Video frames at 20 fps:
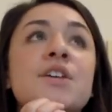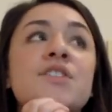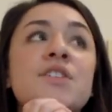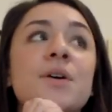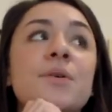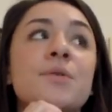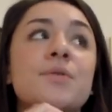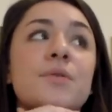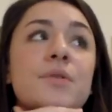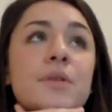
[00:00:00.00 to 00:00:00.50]

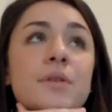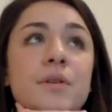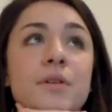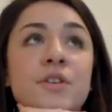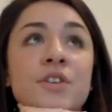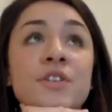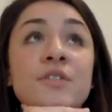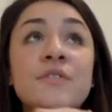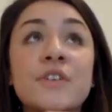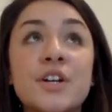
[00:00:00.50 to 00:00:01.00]
So
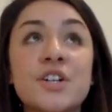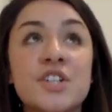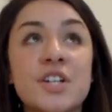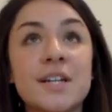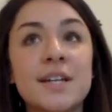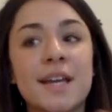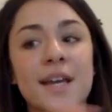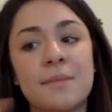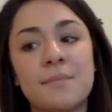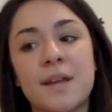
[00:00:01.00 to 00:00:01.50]

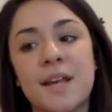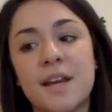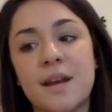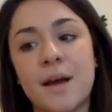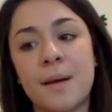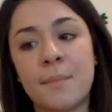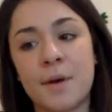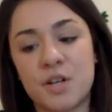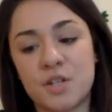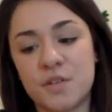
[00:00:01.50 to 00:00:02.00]
diversion can mean
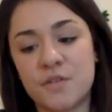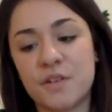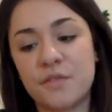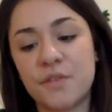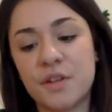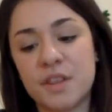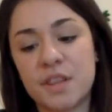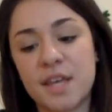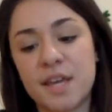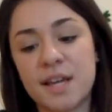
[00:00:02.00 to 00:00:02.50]
a bunch of
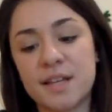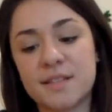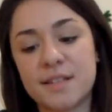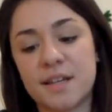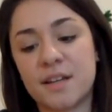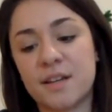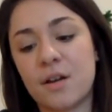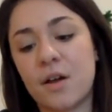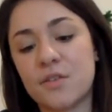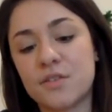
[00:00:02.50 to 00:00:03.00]
different things.
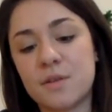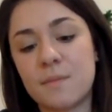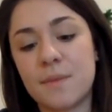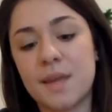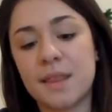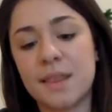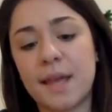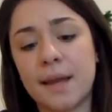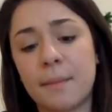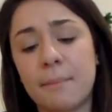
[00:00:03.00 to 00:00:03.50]
It can also
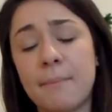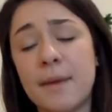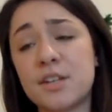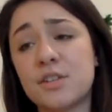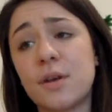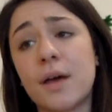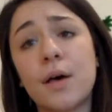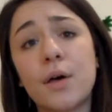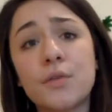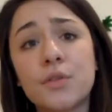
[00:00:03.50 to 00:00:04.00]
mean like
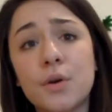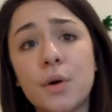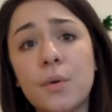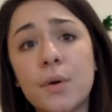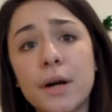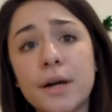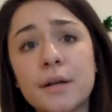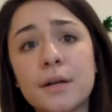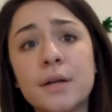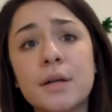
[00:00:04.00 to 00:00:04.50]
mental health
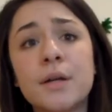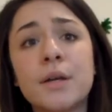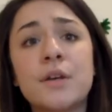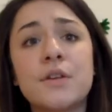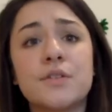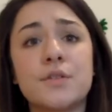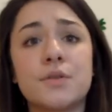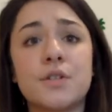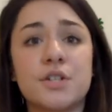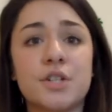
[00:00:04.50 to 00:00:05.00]
court,
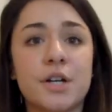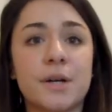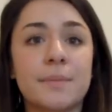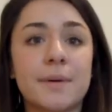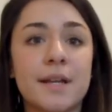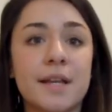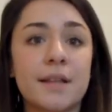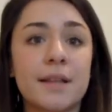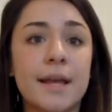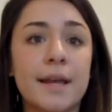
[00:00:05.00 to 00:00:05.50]
so
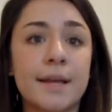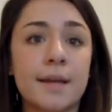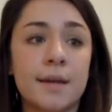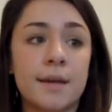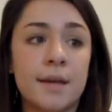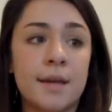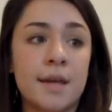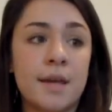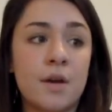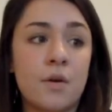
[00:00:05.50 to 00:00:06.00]
determining like,
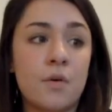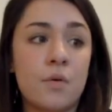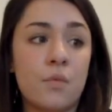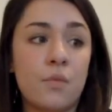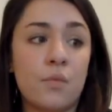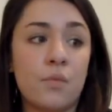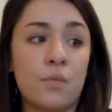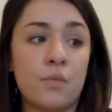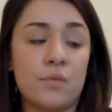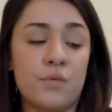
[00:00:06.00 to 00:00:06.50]

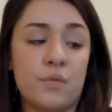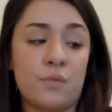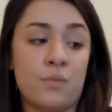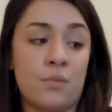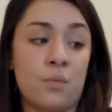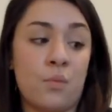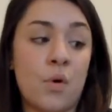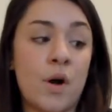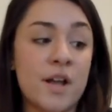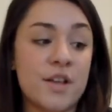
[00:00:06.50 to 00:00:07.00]

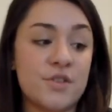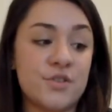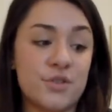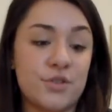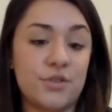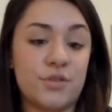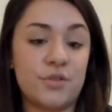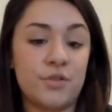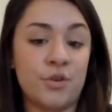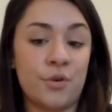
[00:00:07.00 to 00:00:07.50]

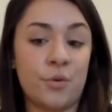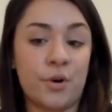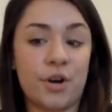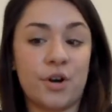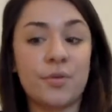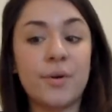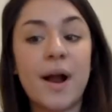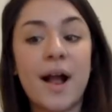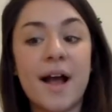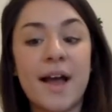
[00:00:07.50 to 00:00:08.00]
was your
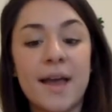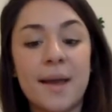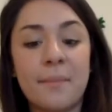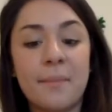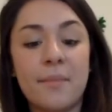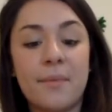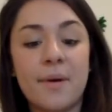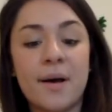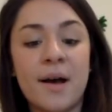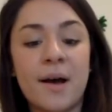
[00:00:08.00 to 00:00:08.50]

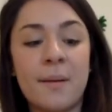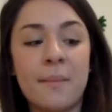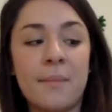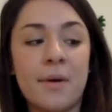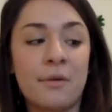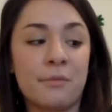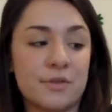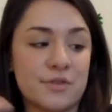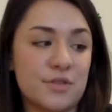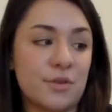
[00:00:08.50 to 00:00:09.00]
crime
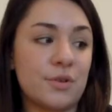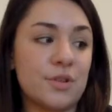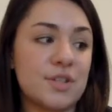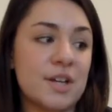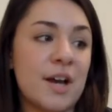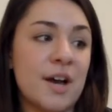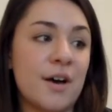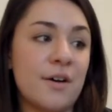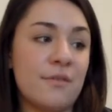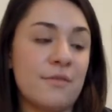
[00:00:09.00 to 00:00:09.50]
a
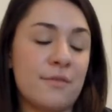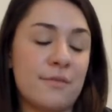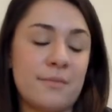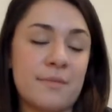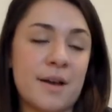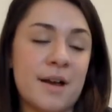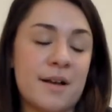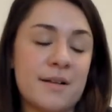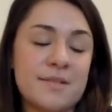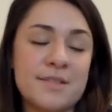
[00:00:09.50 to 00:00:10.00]
result of
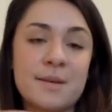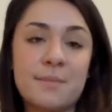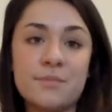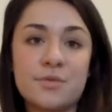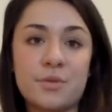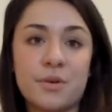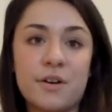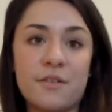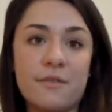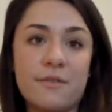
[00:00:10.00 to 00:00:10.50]
some
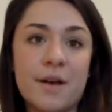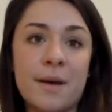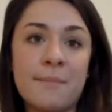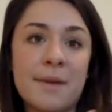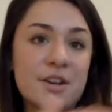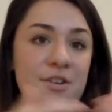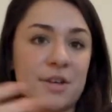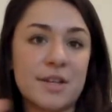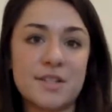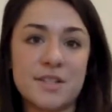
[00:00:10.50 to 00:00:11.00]
sort of a
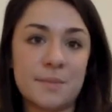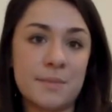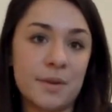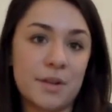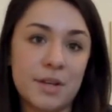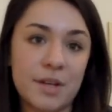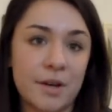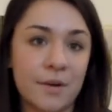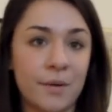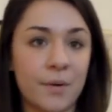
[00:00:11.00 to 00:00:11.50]
mental
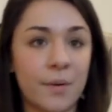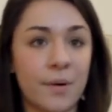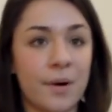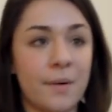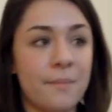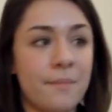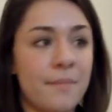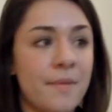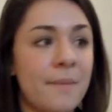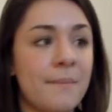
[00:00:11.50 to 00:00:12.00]
instability
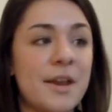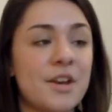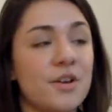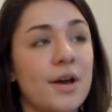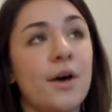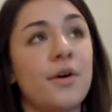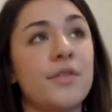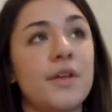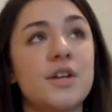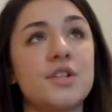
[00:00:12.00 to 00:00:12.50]
or a
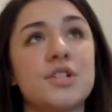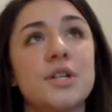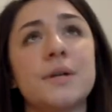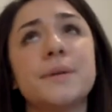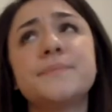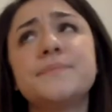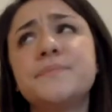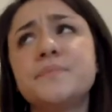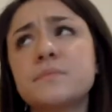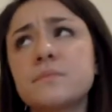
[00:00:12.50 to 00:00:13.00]
mental health
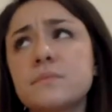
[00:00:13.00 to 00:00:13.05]
issue.